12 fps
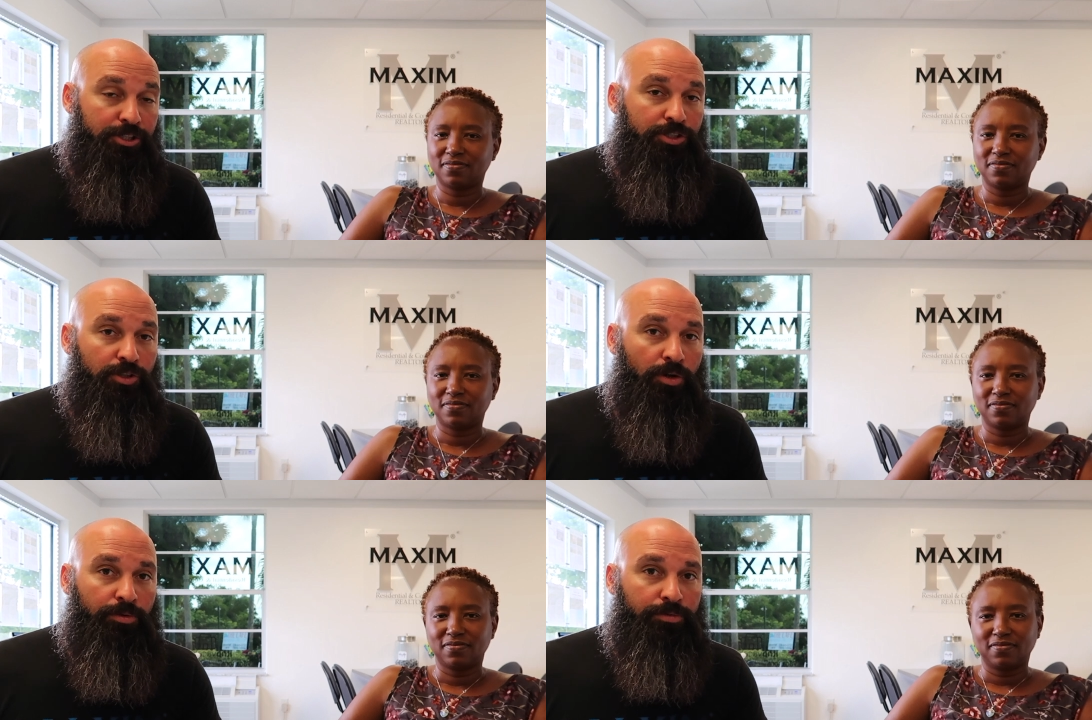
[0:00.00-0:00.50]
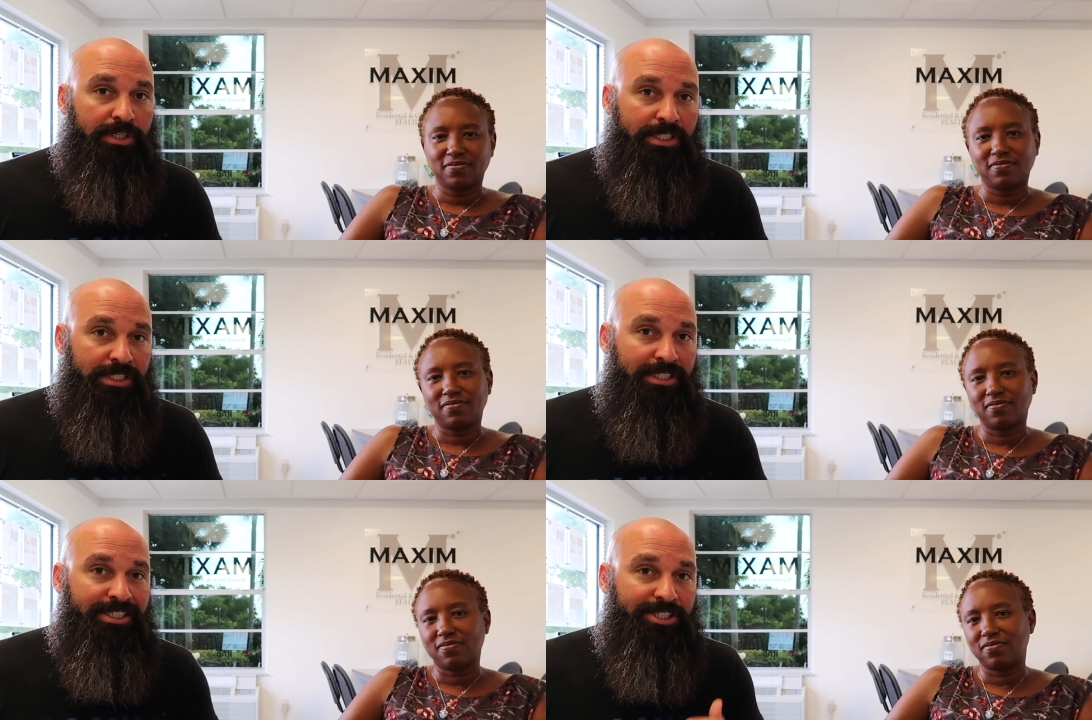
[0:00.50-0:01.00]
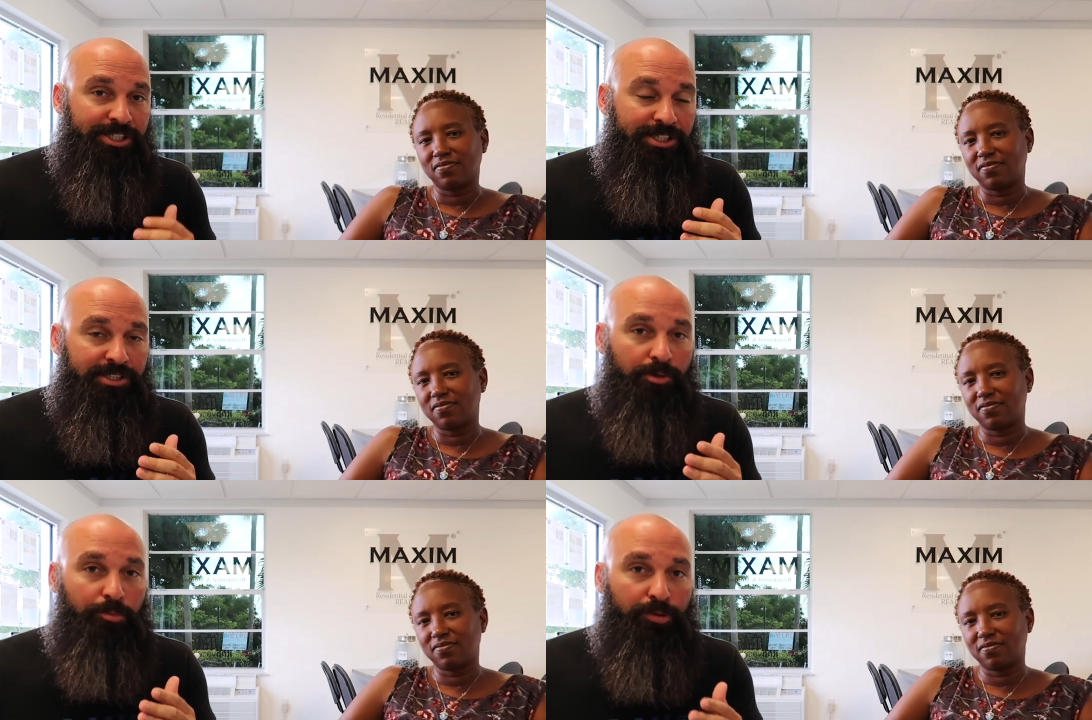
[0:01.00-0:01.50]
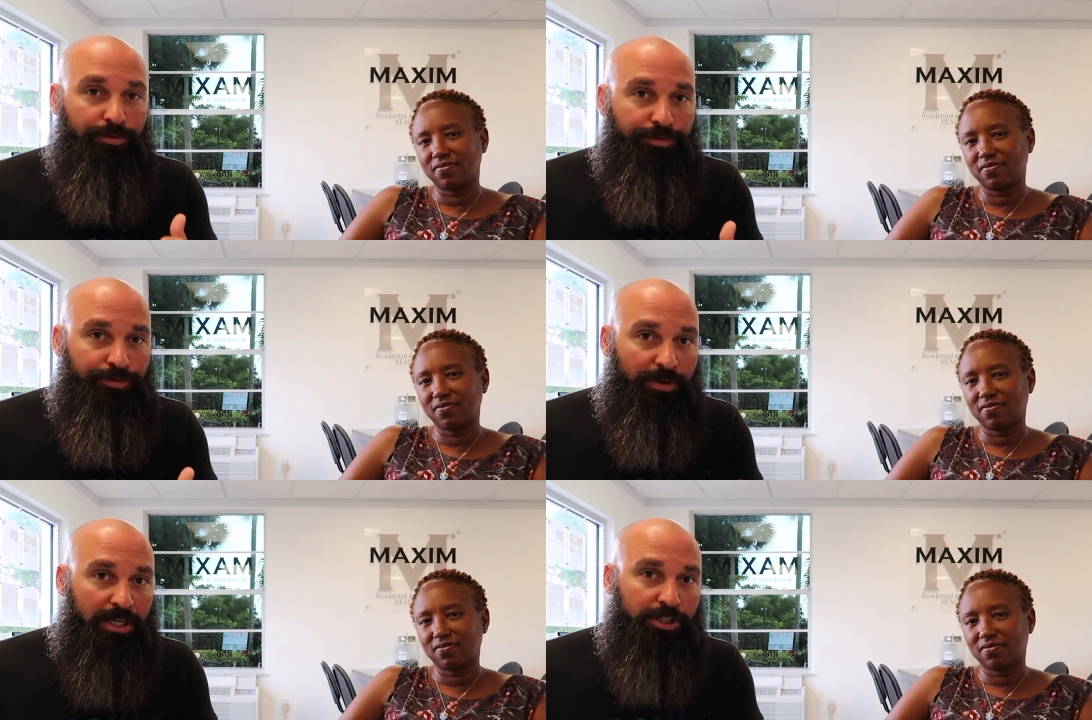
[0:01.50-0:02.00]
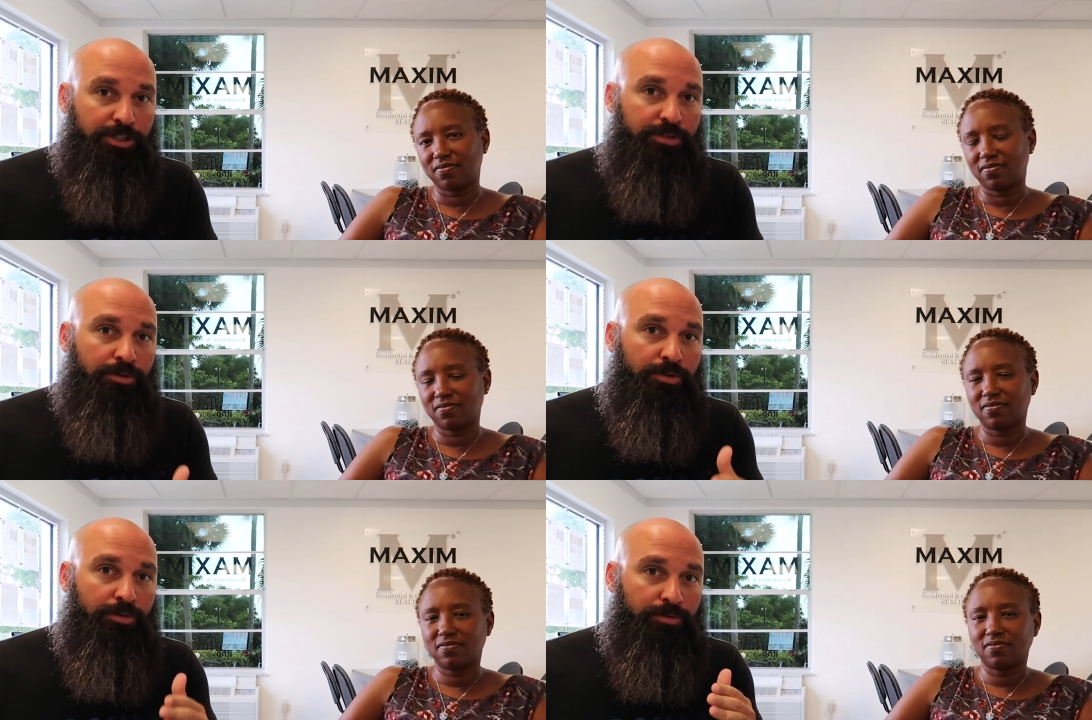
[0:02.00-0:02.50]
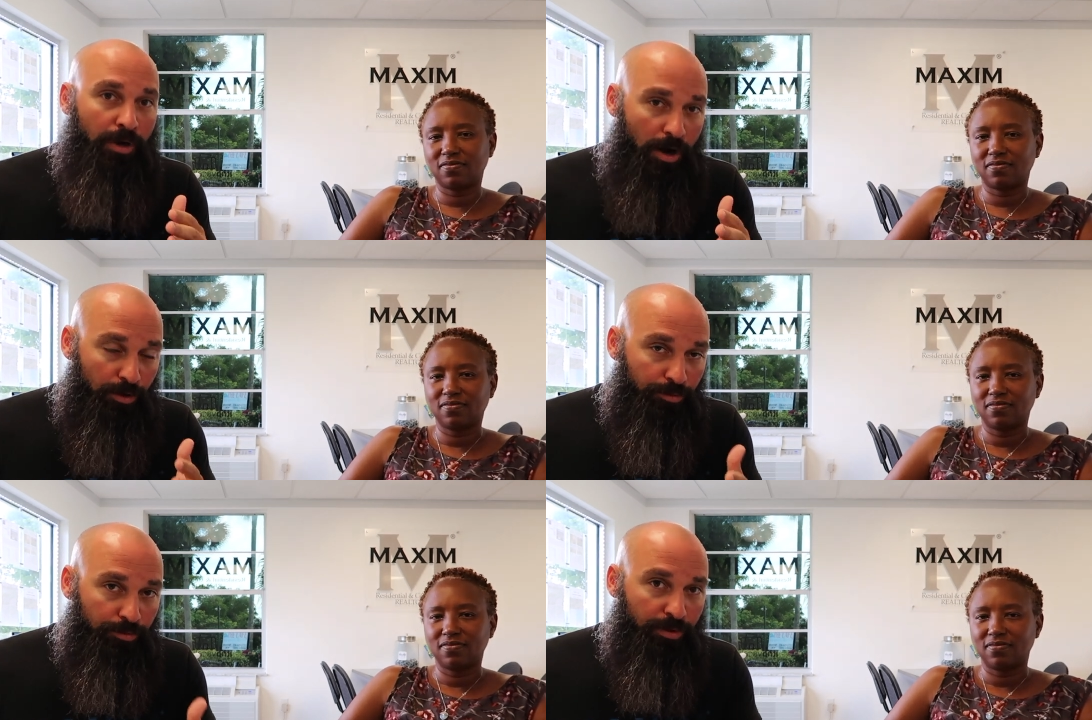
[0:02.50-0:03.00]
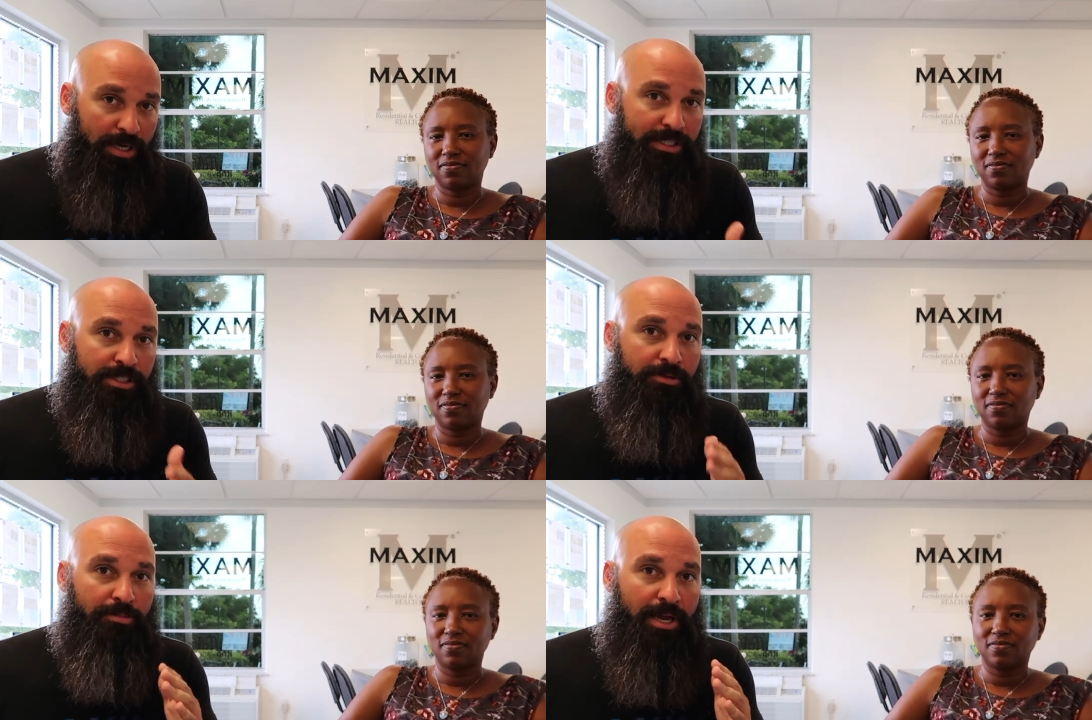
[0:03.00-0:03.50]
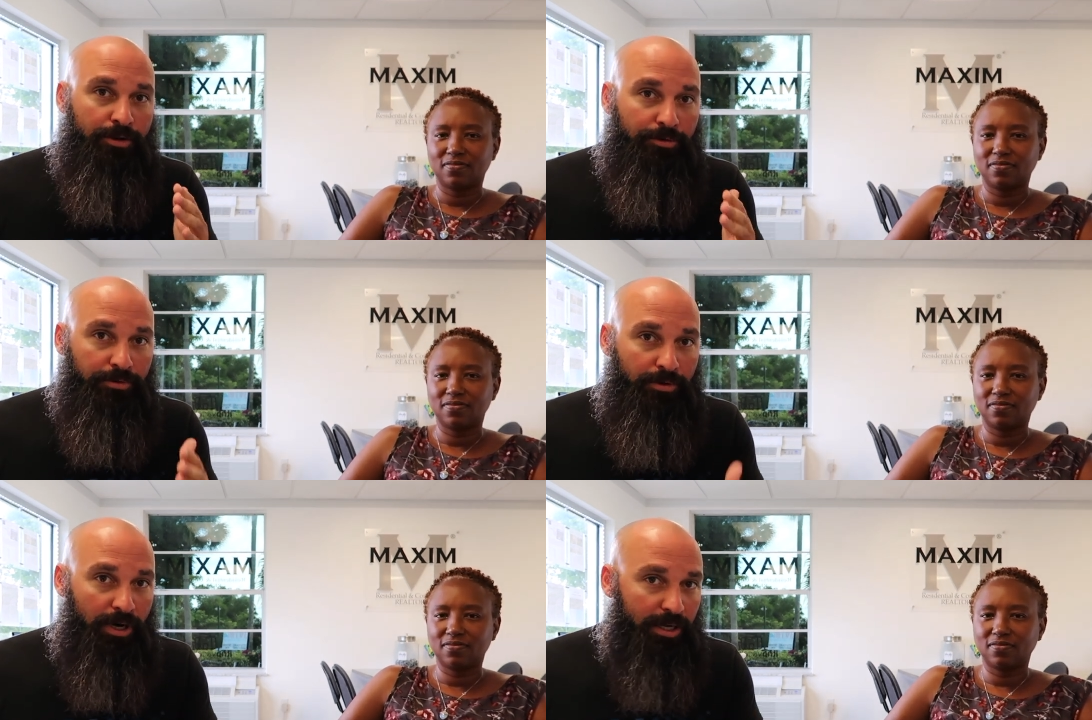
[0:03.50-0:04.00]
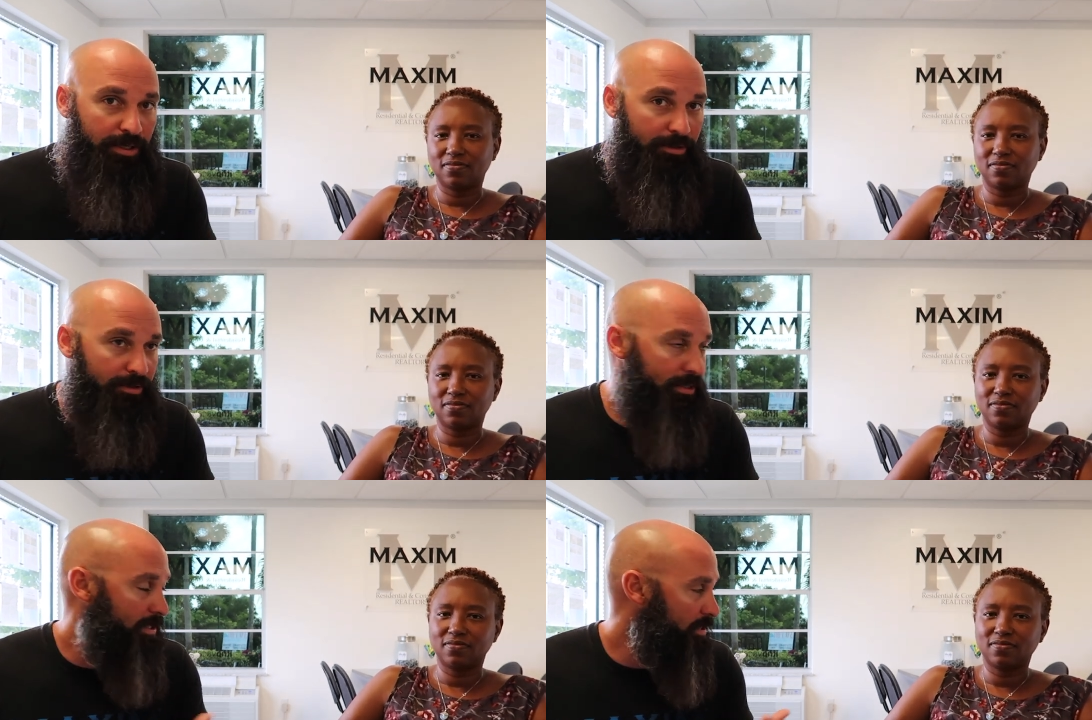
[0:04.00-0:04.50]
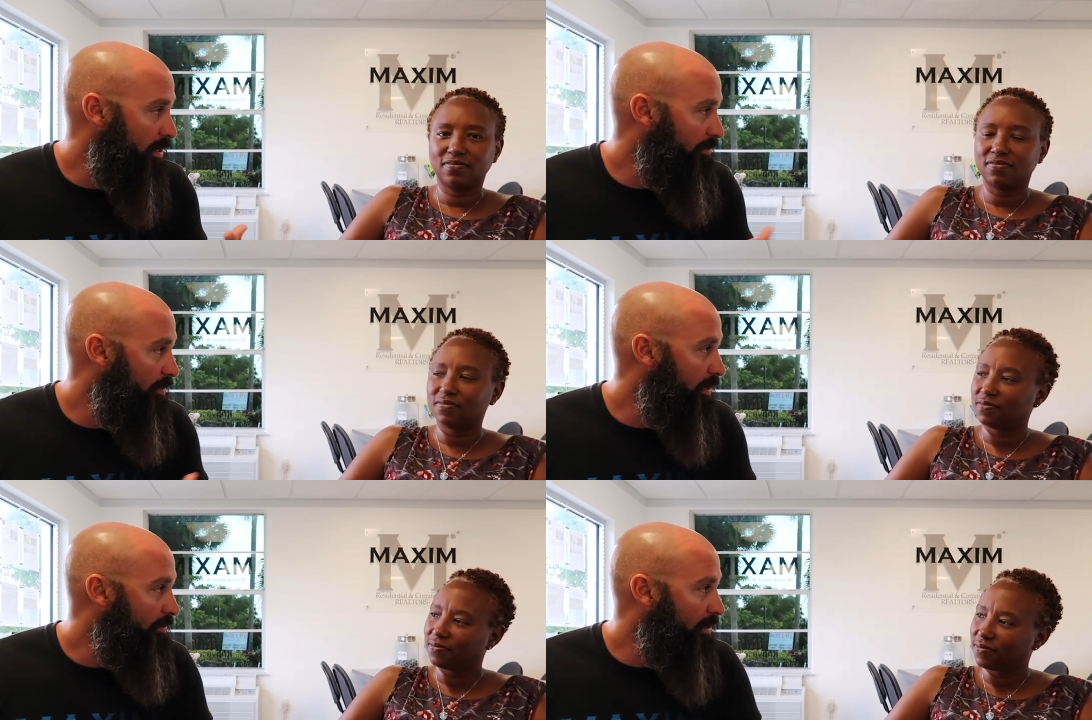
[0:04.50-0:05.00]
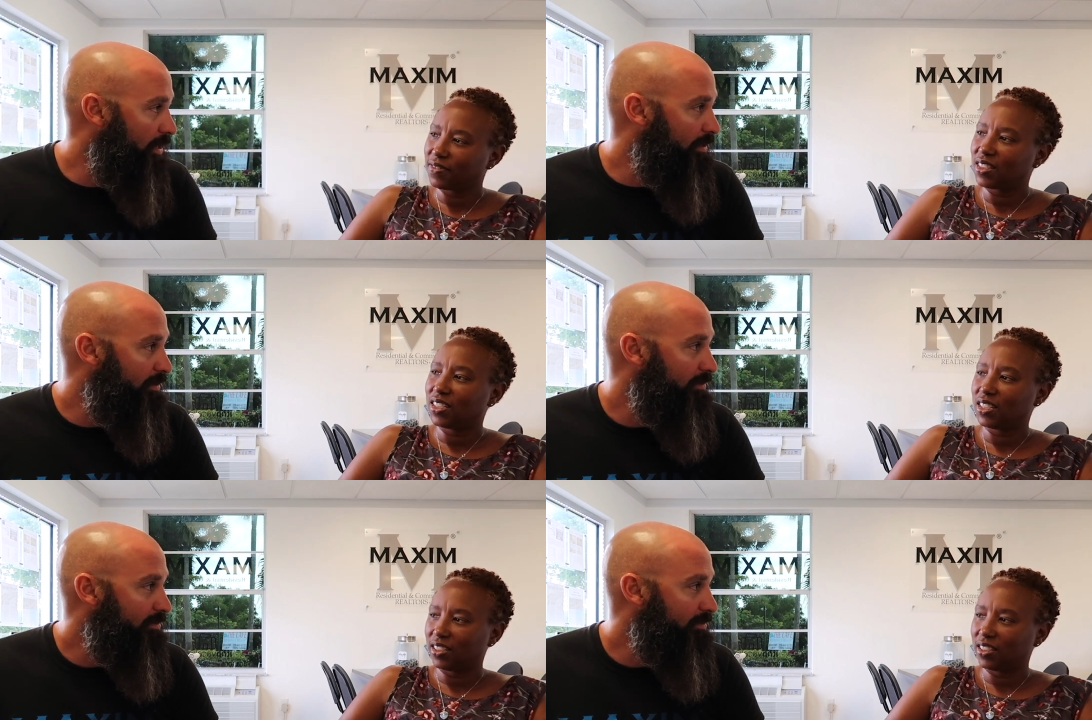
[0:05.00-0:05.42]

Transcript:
Speaker 1: the sole reason is she's a professional resume writer. Isn't that right, Rhonda?